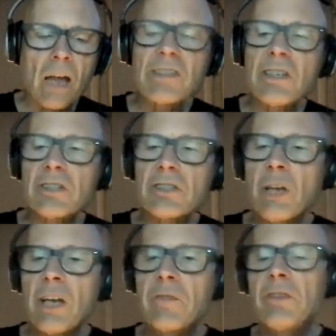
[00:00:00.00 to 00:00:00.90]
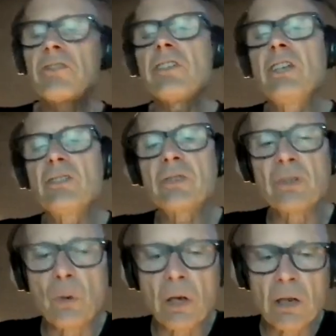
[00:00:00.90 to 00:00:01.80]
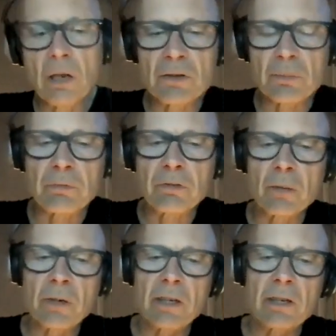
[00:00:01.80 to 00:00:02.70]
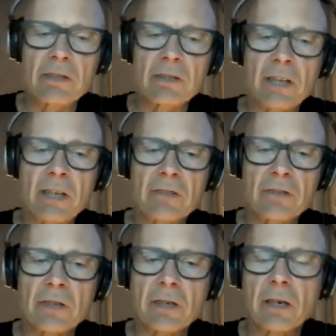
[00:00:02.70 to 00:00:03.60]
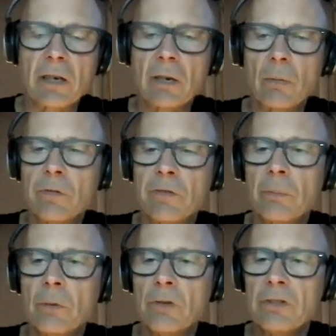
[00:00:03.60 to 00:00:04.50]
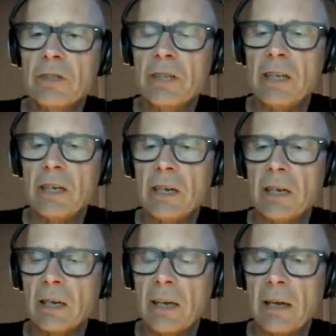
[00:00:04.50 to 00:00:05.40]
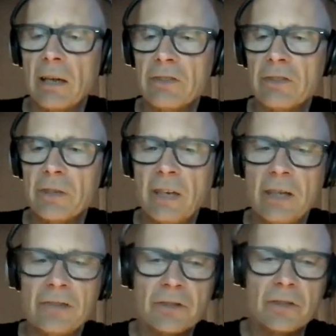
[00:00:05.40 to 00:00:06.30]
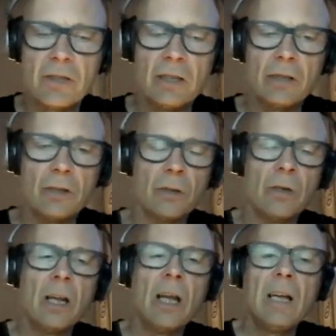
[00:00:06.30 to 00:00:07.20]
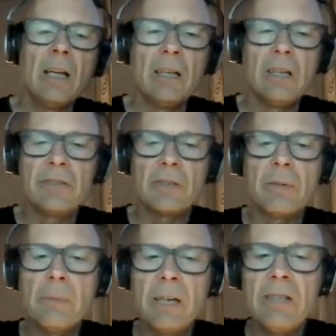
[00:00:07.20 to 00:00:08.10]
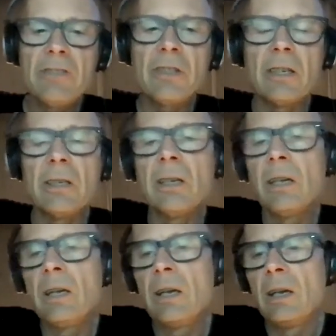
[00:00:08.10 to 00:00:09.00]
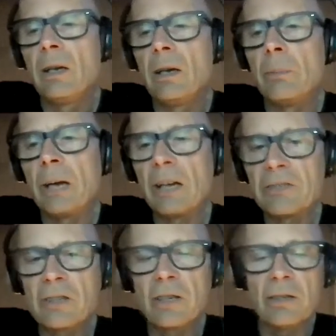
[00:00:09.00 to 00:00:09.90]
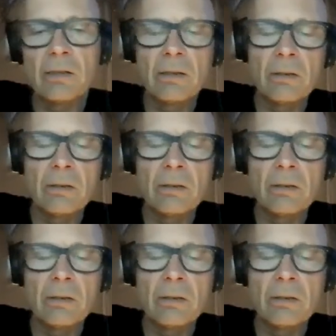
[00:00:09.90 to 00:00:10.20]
Actually, there's a lot of interesting history. The willows, before we get to the hazels, were from mostly Alistair Heseltine, who is an amazing basket